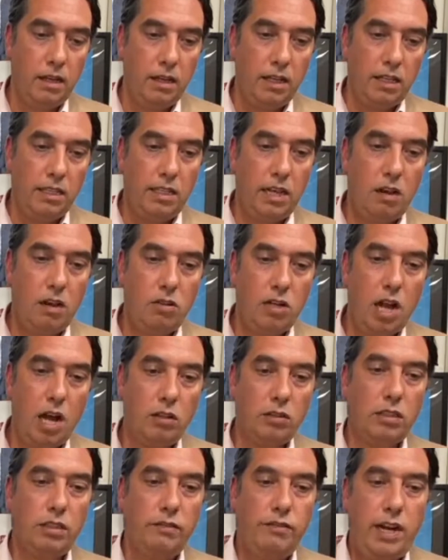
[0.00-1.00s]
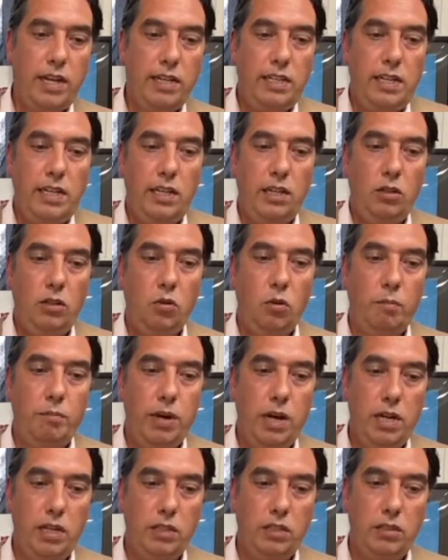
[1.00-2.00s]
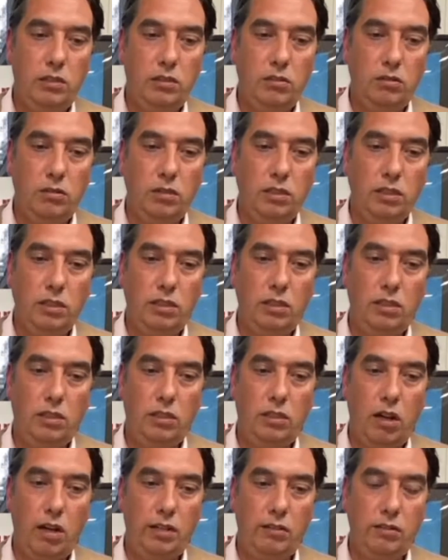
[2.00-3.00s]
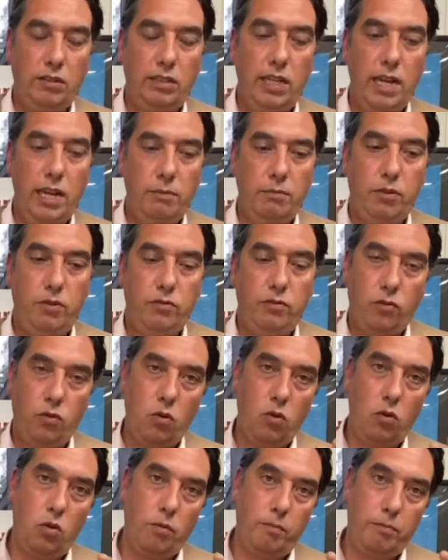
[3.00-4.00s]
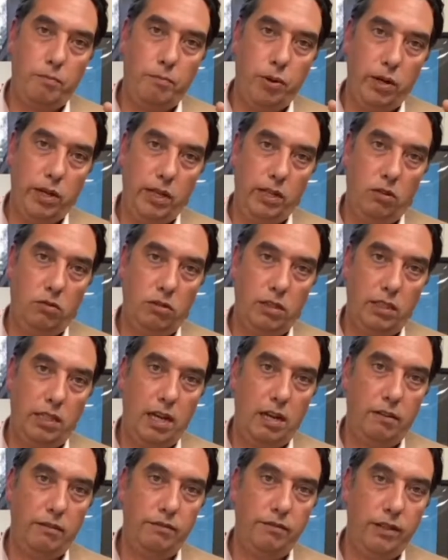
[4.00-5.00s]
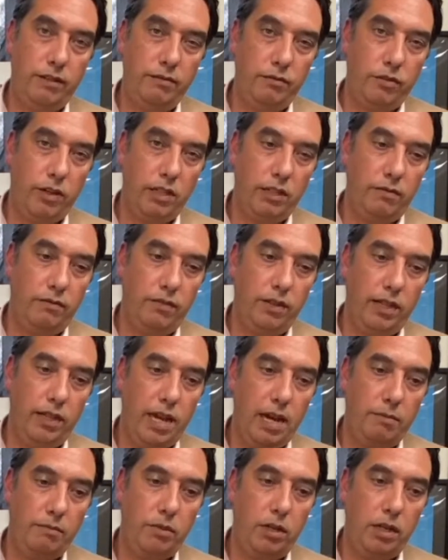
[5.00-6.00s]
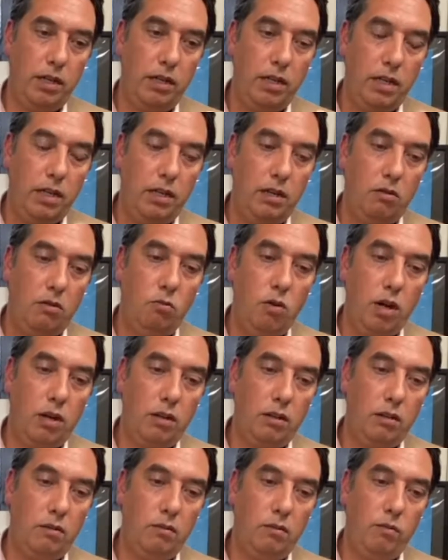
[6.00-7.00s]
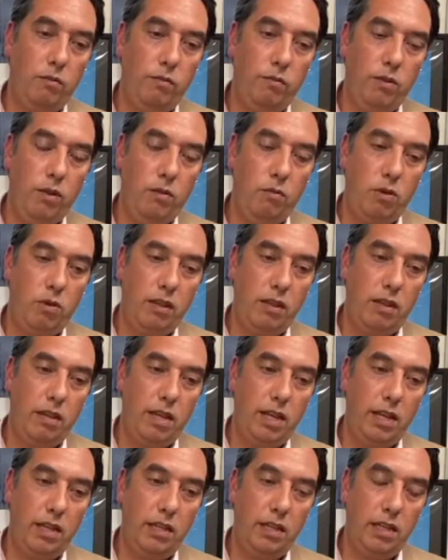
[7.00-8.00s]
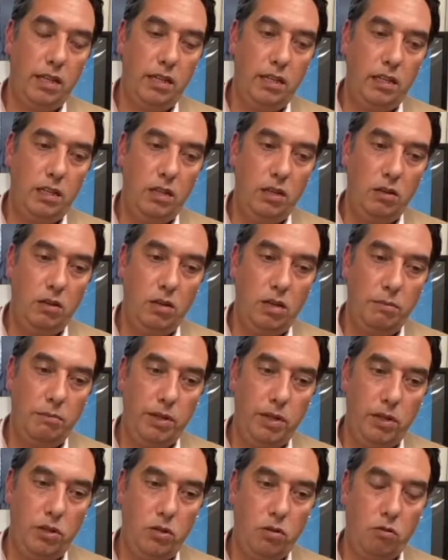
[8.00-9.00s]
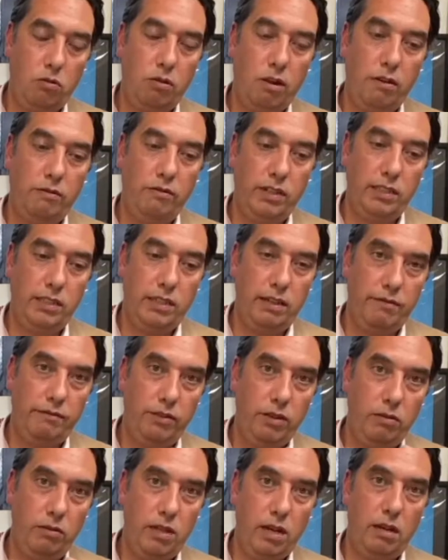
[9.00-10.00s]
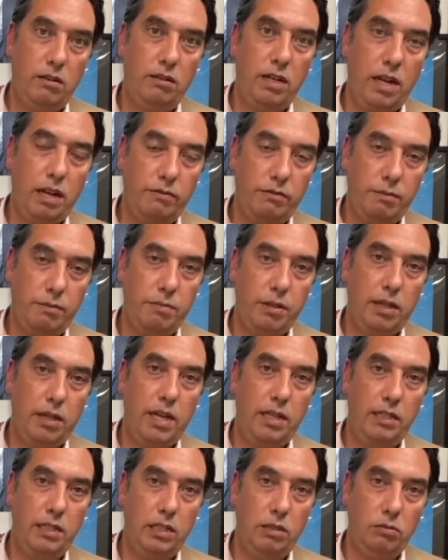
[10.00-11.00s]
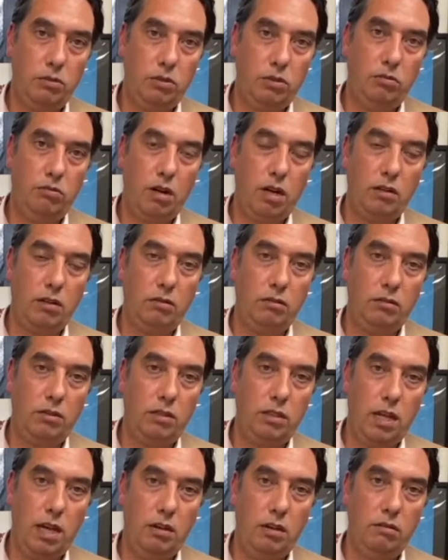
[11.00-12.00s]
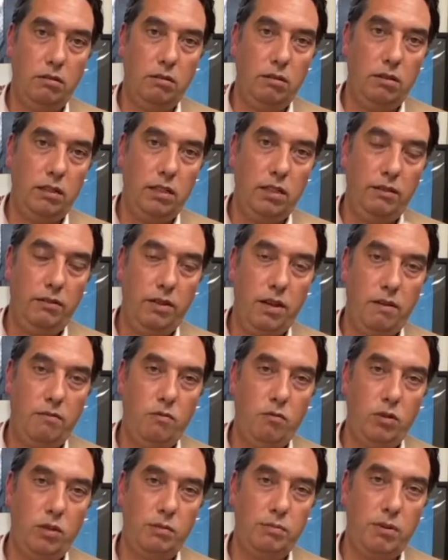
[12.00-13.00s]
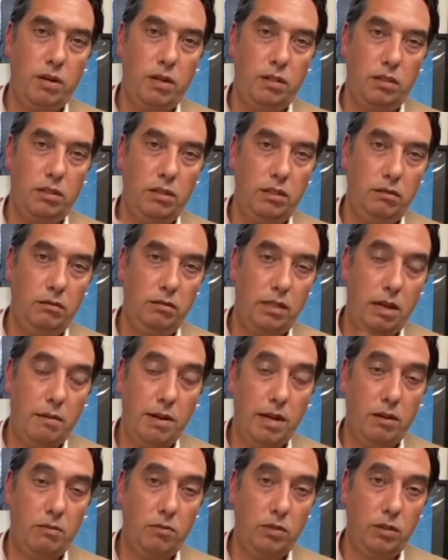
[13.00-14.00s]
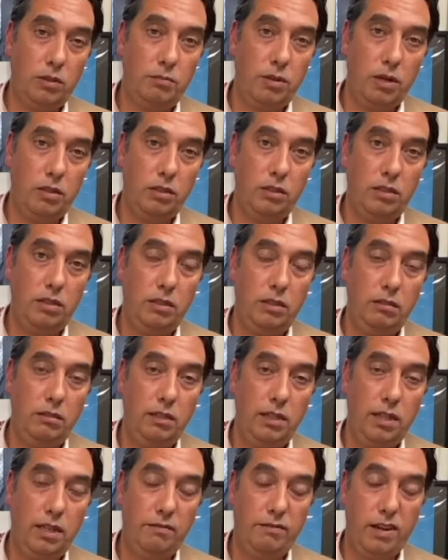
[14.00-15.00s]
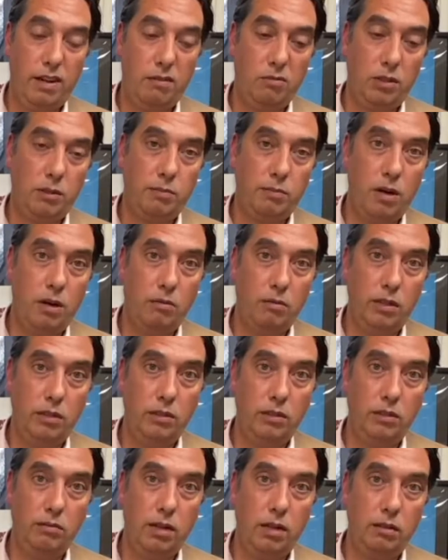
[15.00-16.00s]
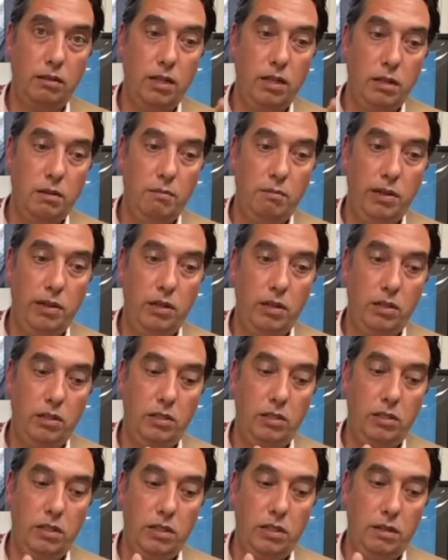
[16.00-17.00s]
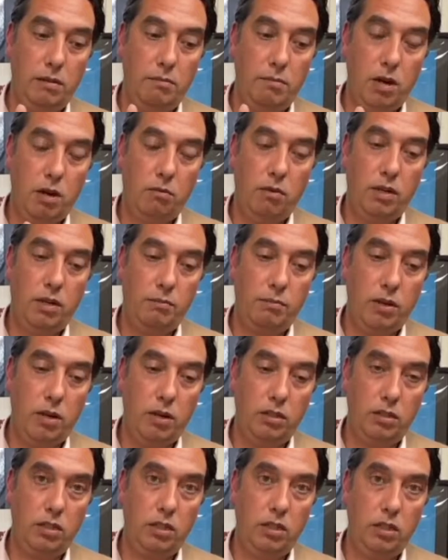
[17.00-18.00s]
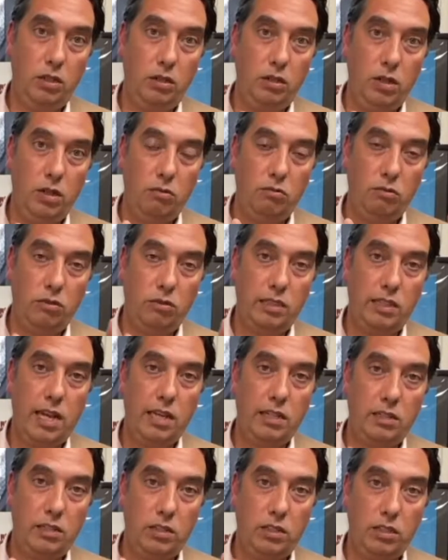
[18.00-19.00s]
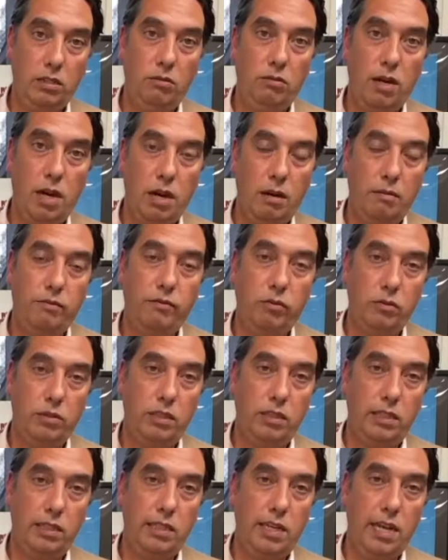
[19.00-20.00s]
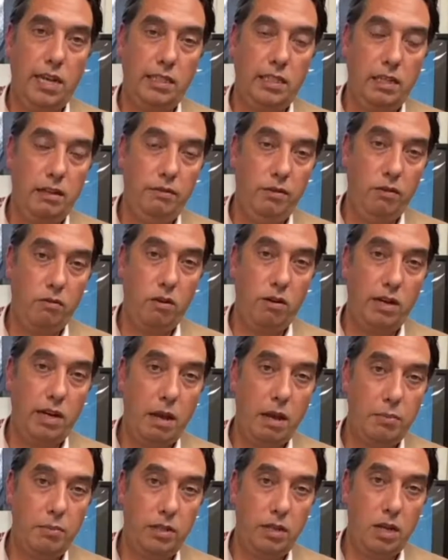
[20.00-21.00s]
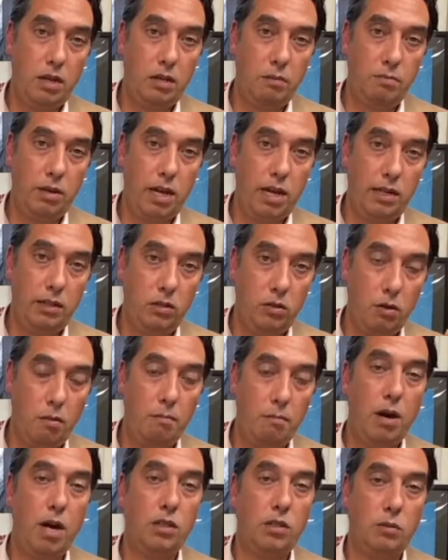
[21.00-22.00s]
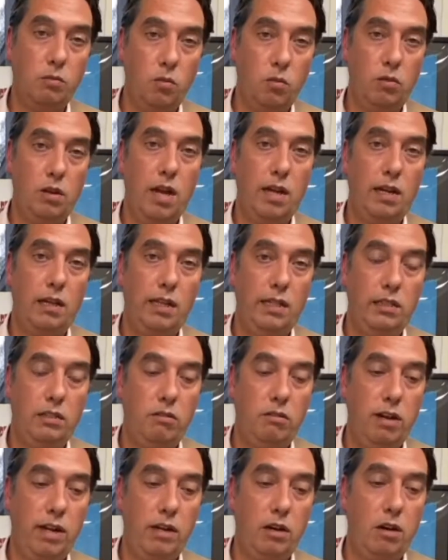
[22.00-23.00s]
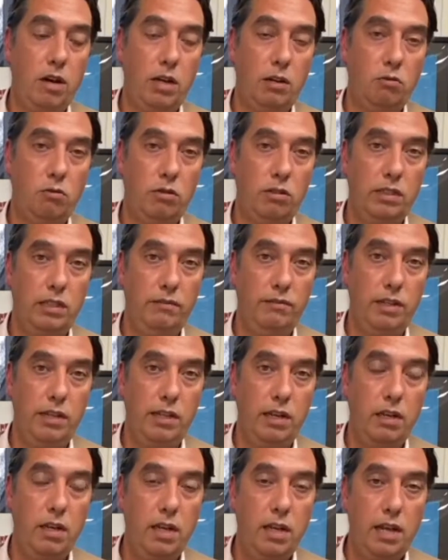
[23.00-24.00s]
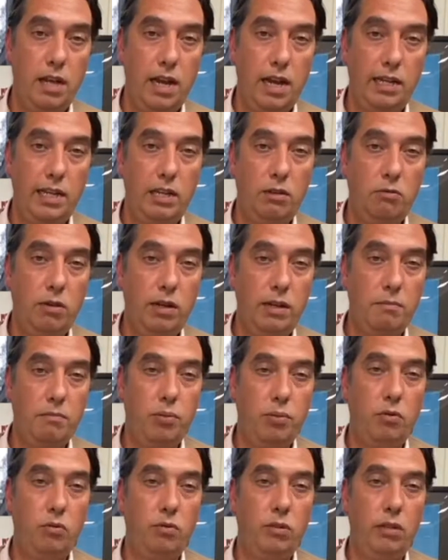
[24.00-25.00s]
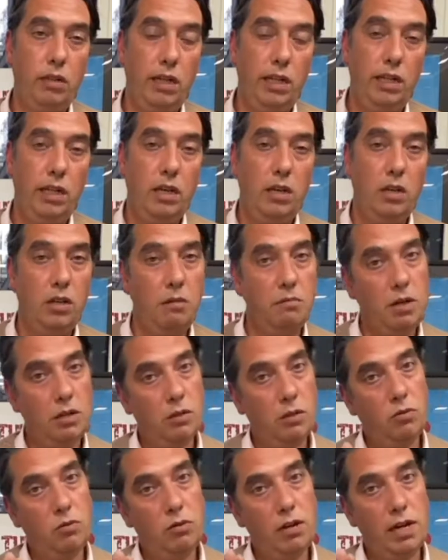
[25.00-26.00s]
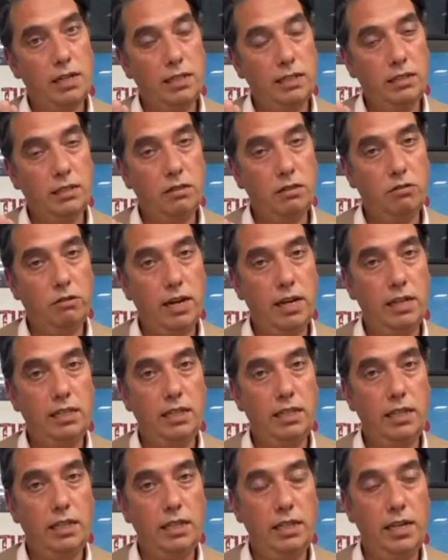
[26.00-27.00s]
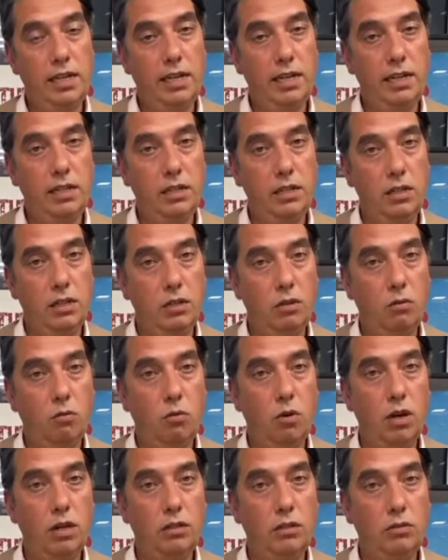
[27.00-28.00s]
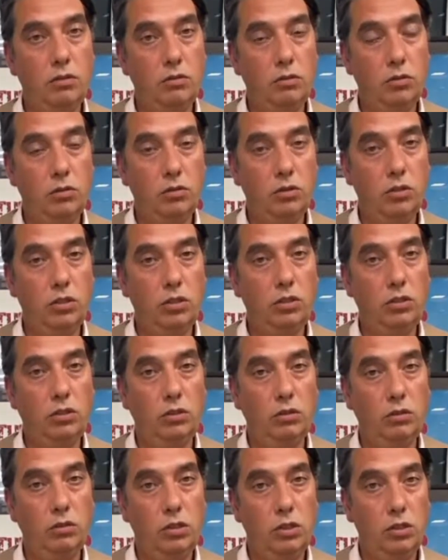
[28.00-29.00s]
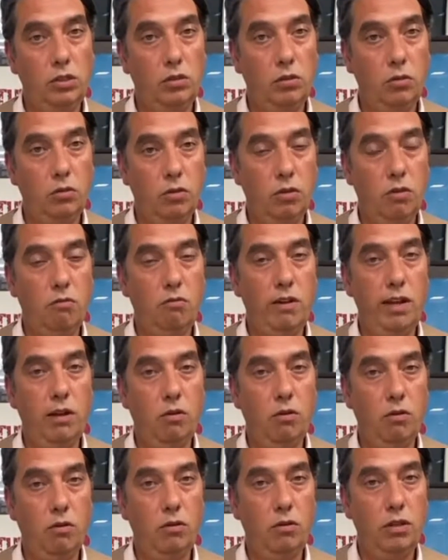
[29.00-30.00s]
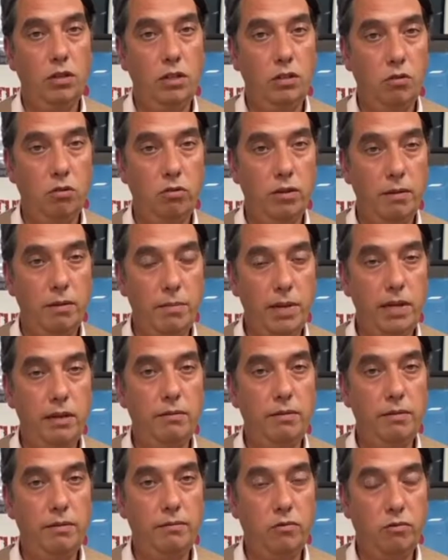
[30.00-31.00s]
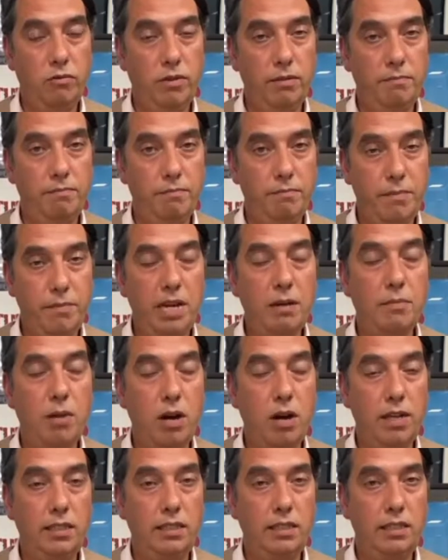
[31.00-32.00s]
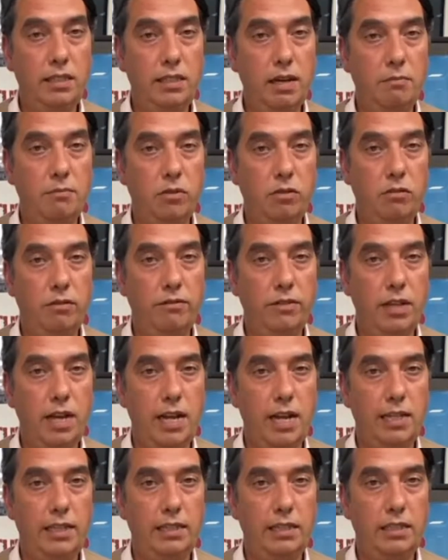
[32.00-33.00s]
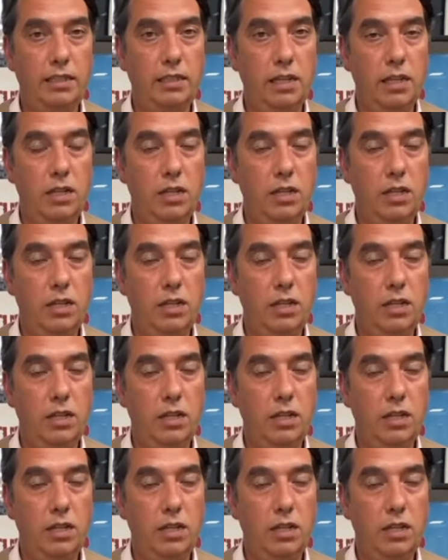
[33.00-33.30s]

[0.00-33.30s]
So cultivating your personal style, tips for putting yourself in front of the camera. Well, the one thing that you can be sure of is if you don't have a plan, you will struggle. So if you haven't watched part 2, go back and watch part 2, and in fact watch part 1 as well, because part 1 and part 2 will set you up for success. If you've got an episode plan, you're much more likely to create a high quality video, and equally importantly, you're much more likely to create it in 1 or 2 or 3 or a minimized number of takes.